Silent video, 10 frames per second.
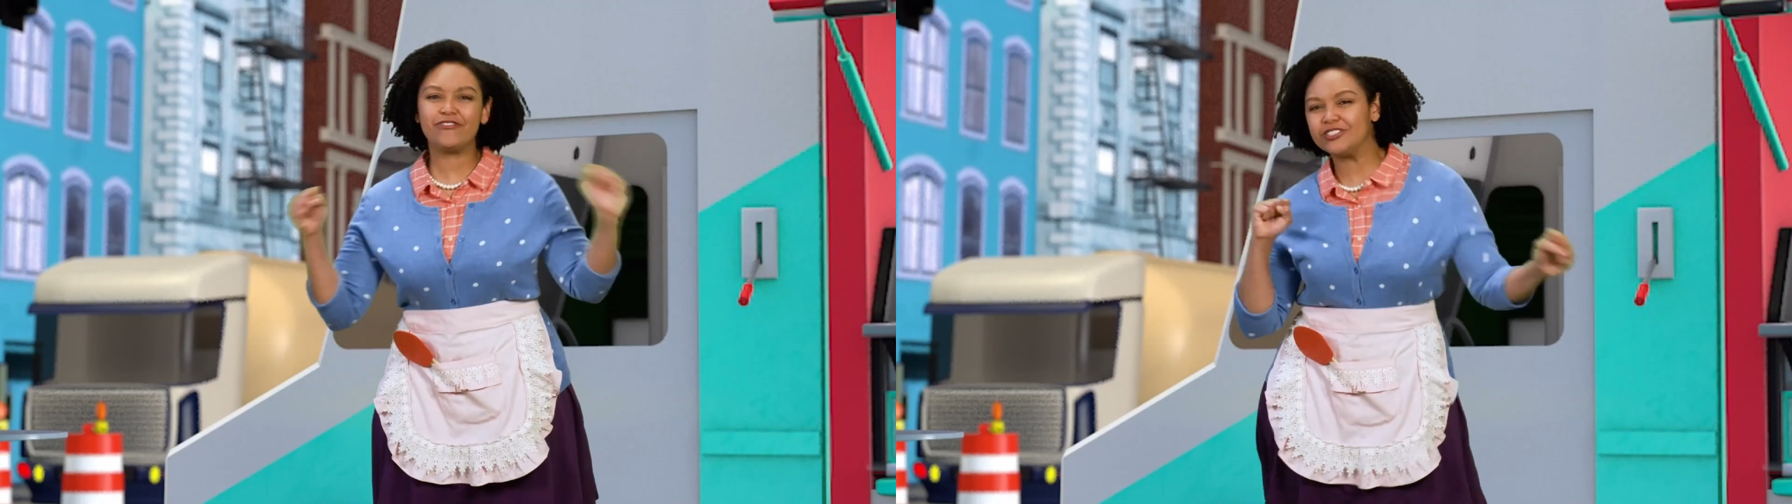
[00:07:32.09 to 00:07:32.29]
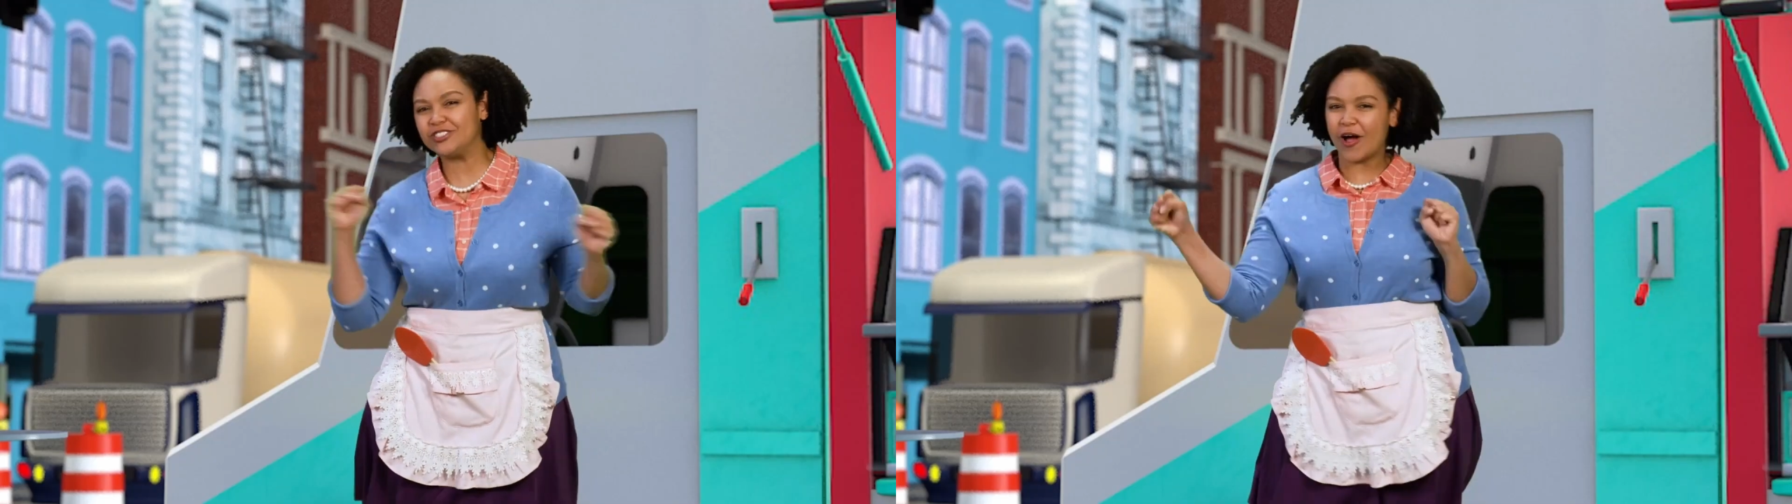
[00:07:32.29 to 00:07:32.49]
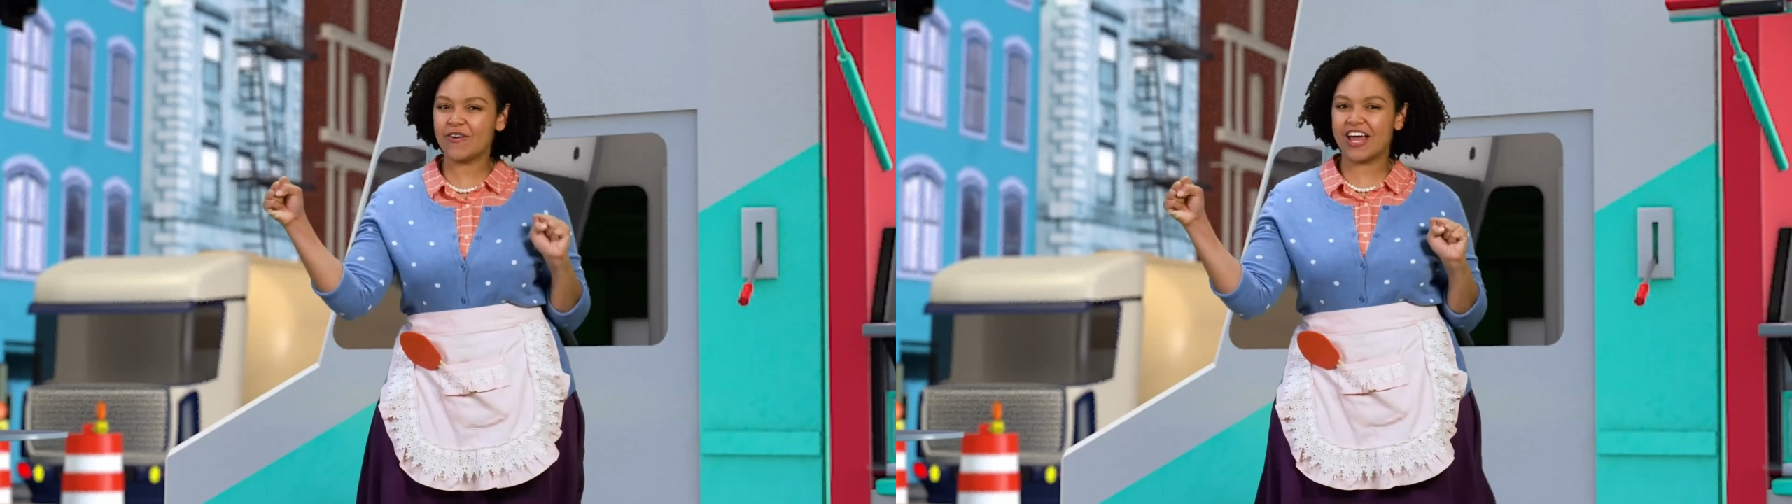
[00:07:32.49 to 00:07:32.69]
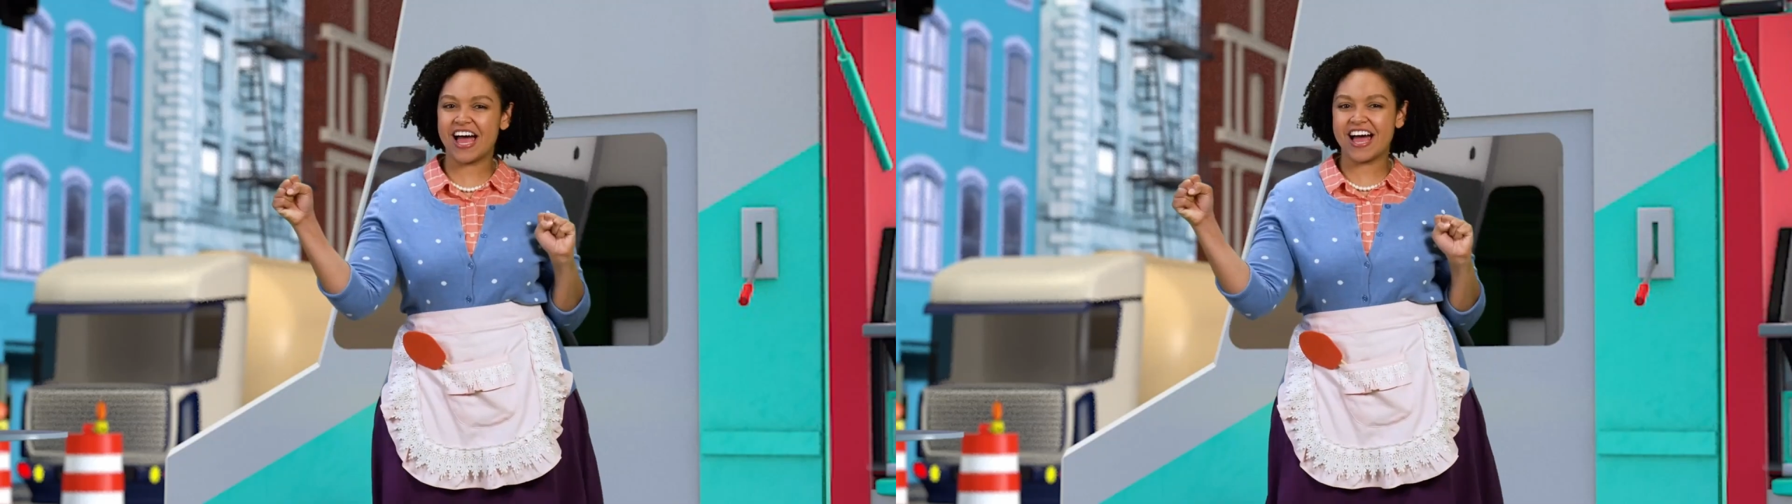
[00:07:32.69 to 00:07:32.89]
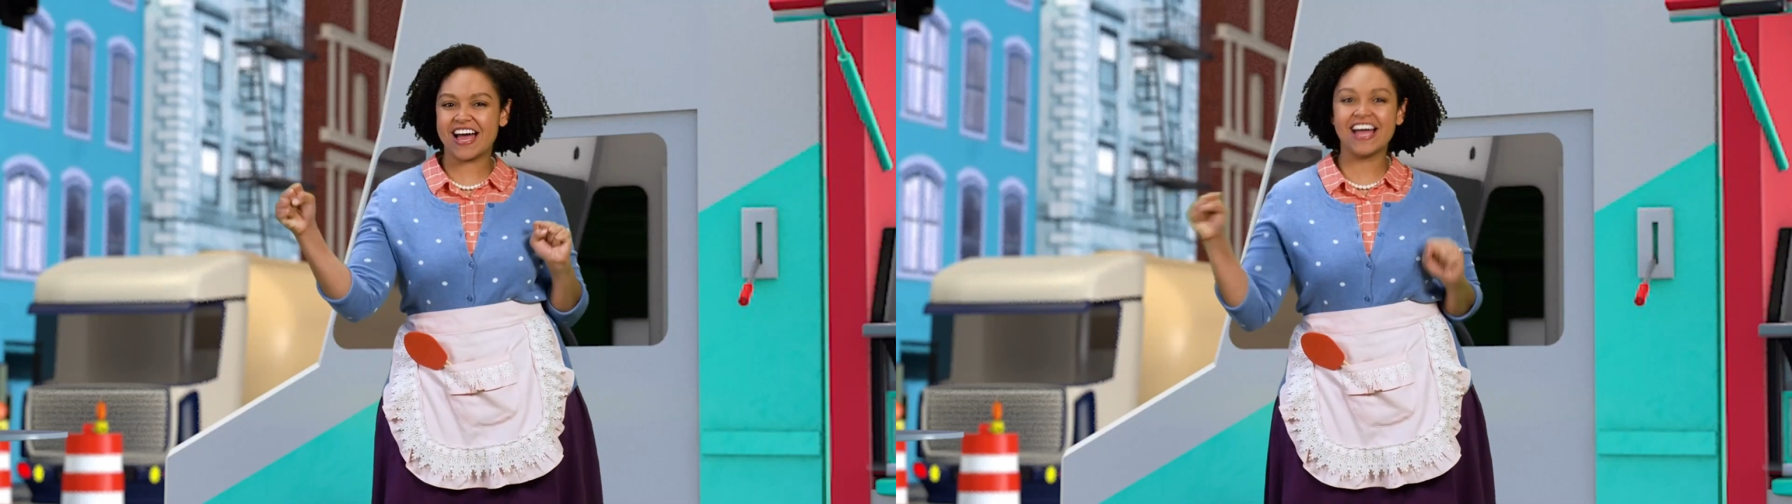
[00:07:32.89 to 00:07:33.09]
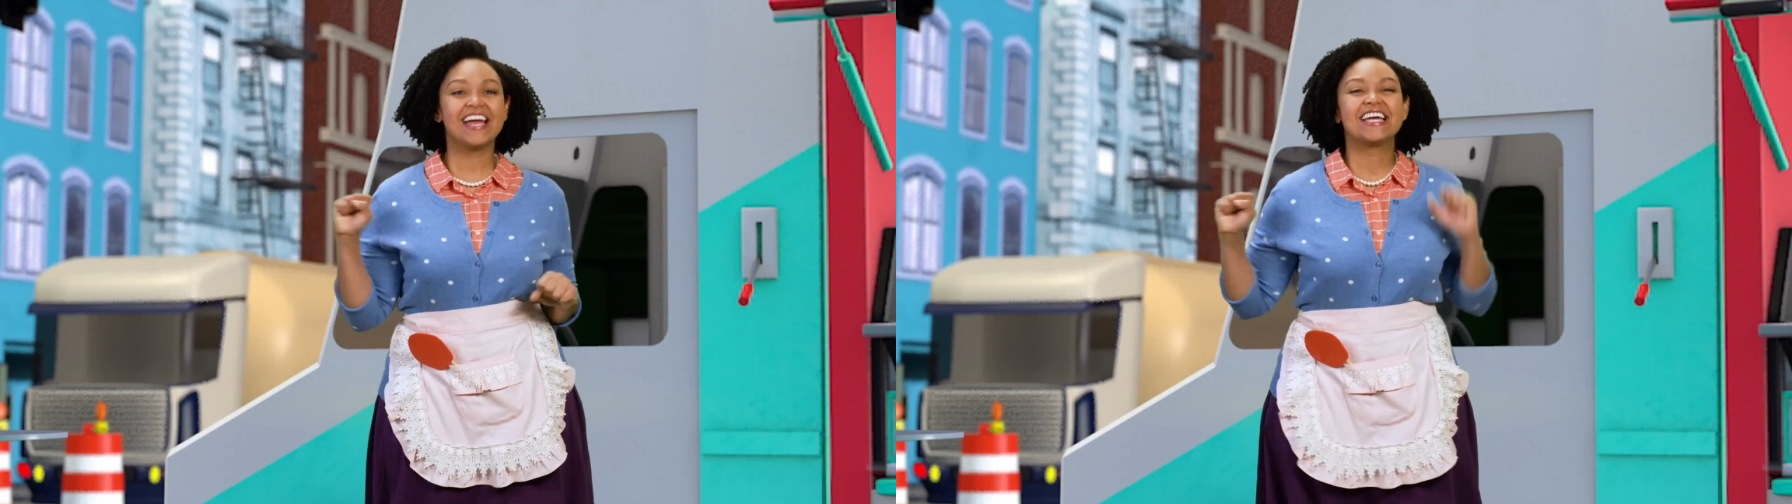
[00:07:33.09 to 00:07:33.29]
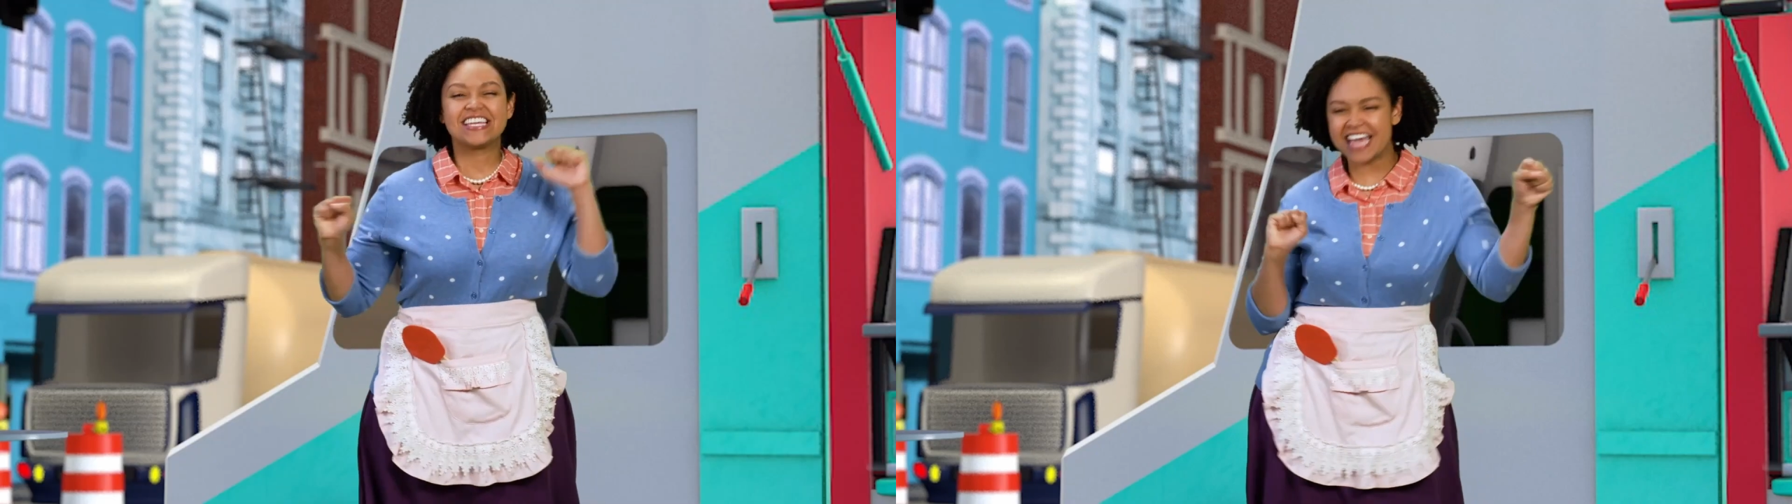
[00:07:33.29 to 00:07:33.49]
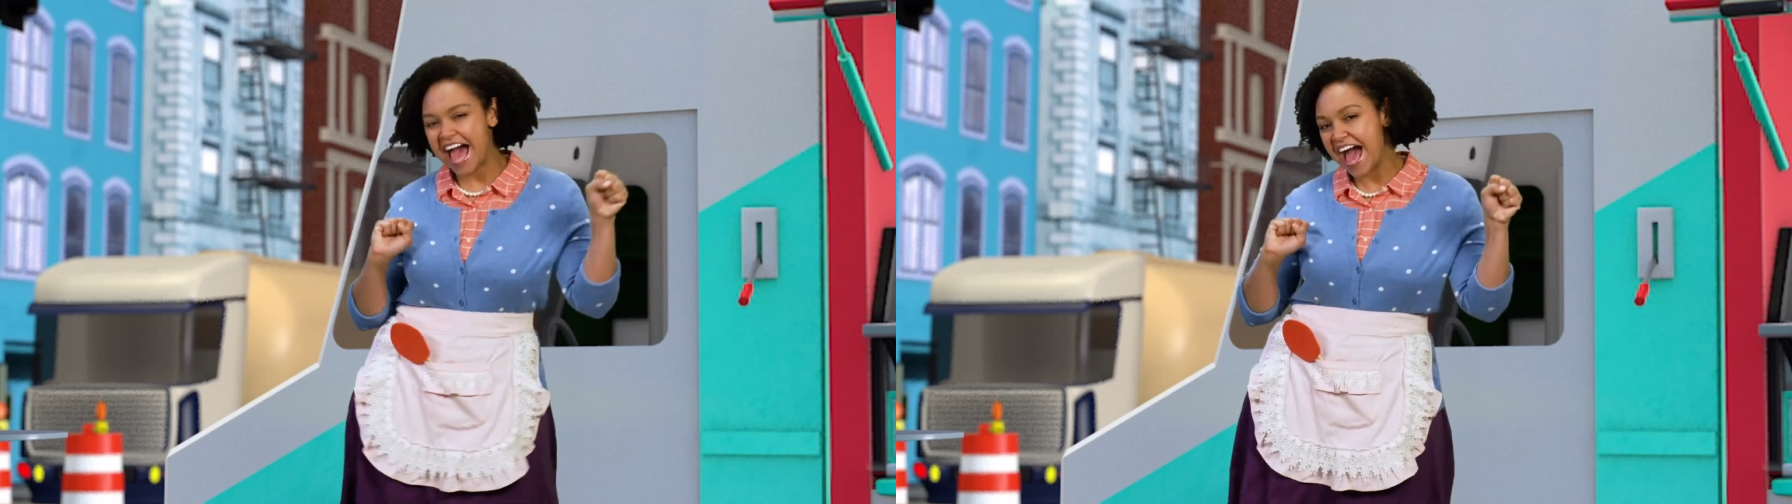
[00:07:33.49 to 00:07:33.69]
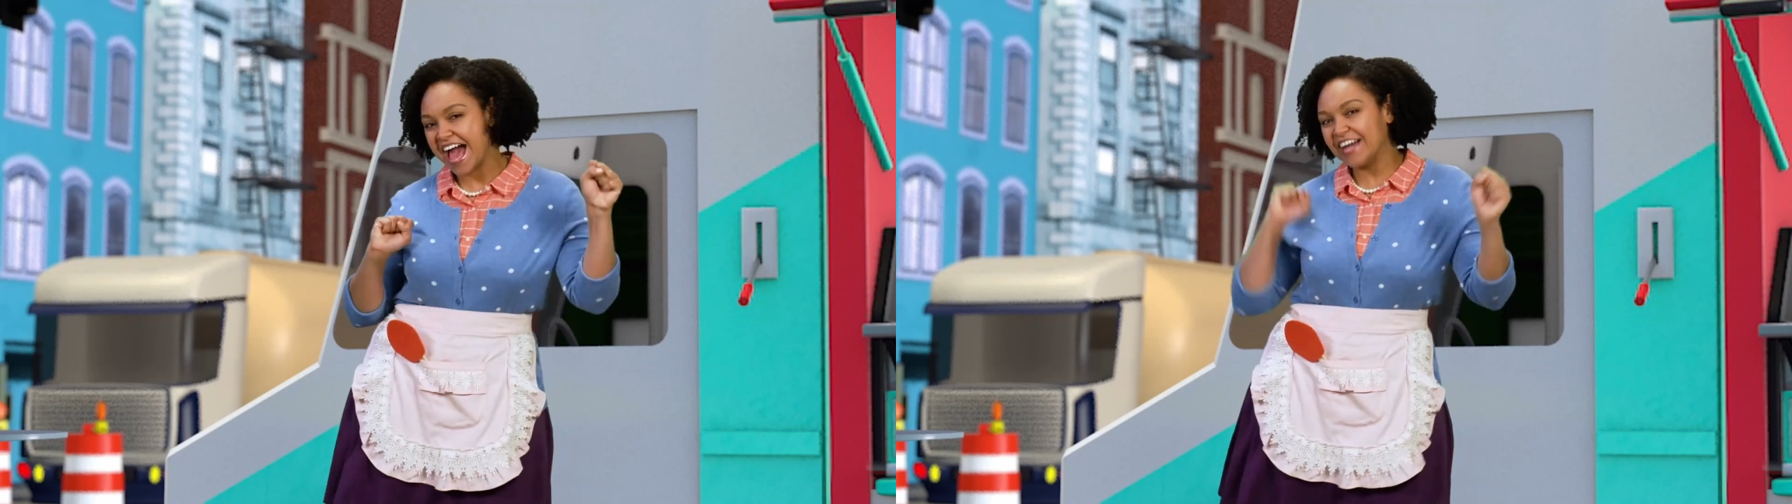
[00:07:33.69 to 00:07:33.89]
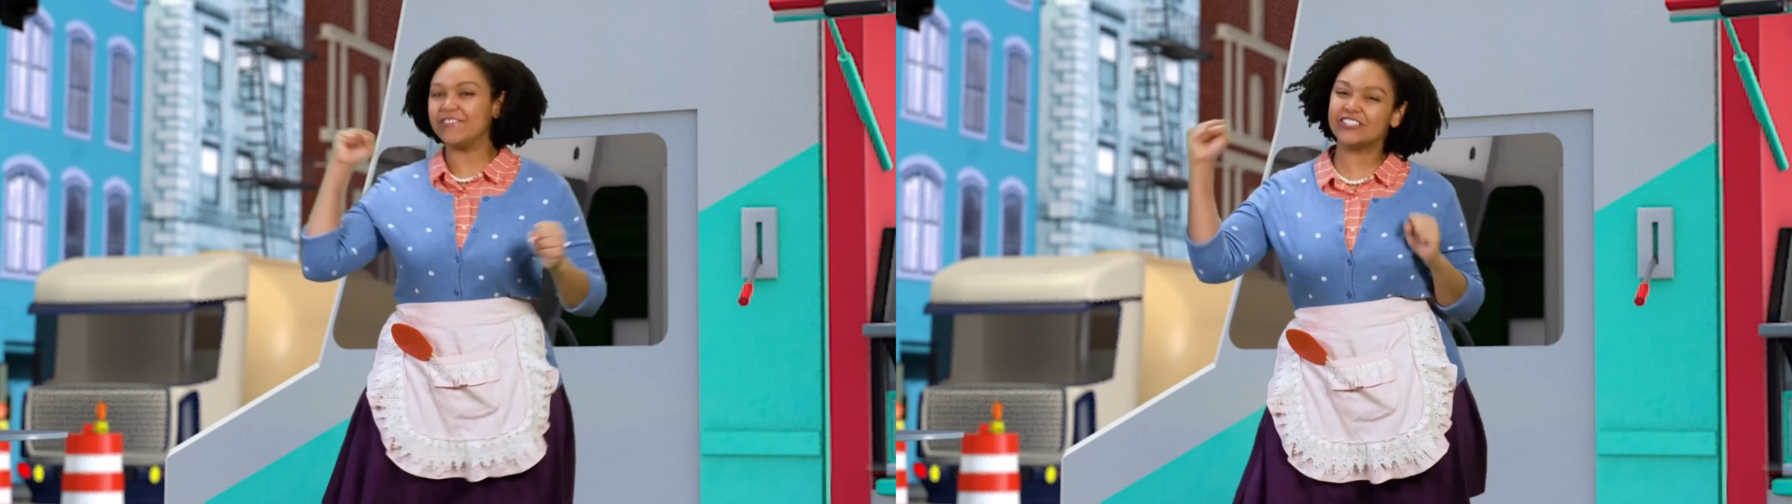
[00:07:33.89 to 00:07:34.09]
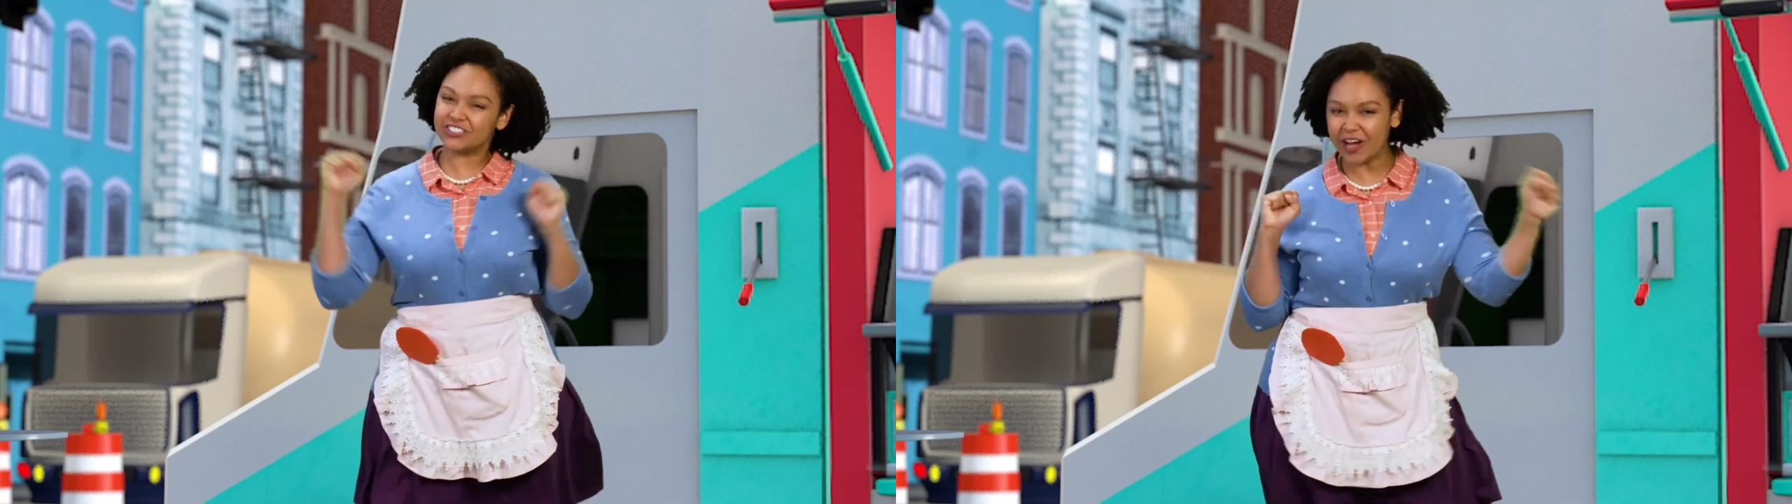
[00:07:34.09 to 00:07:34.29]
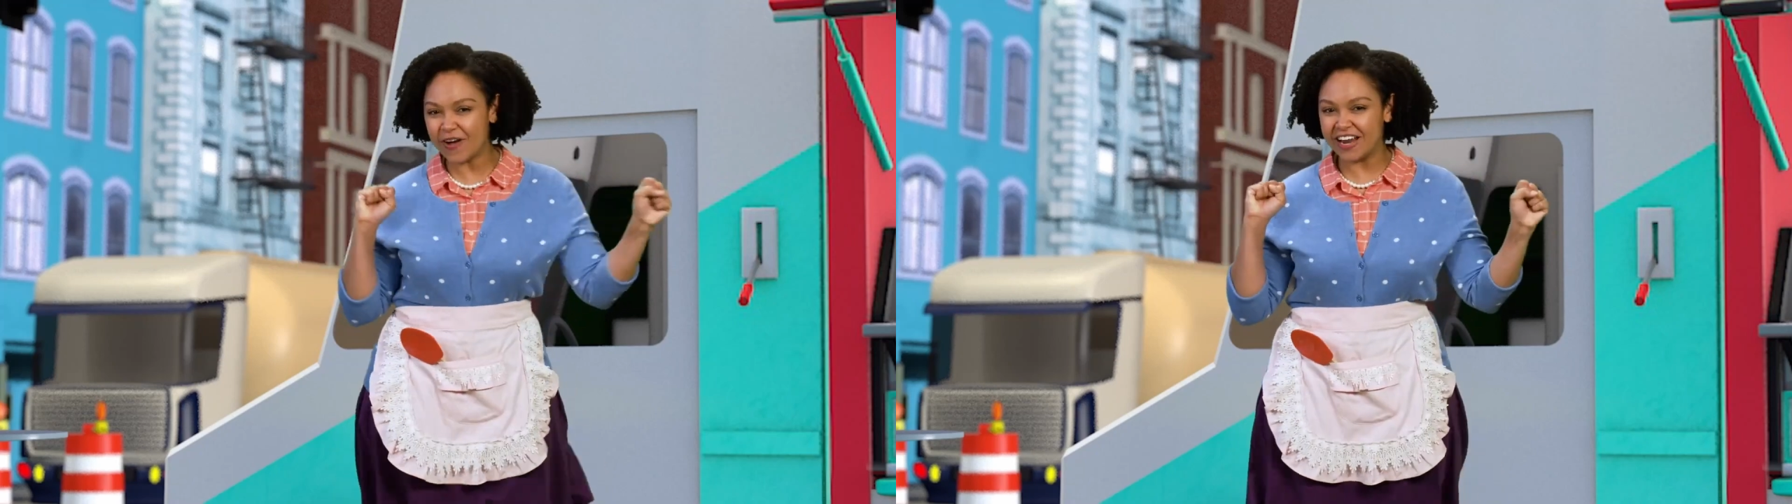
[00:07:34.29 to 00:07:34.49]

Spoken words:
for Jonah! Yay for